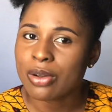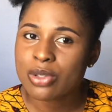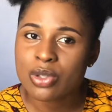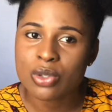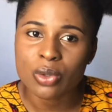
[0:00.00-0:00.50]

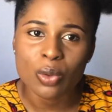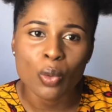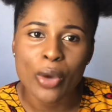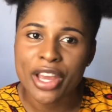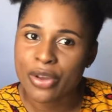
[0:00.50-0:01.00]
to
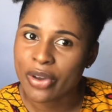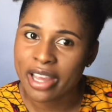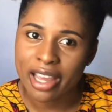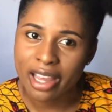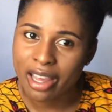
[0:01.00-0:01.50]
wear your
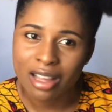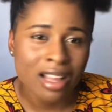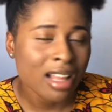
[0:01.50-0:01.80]
hair.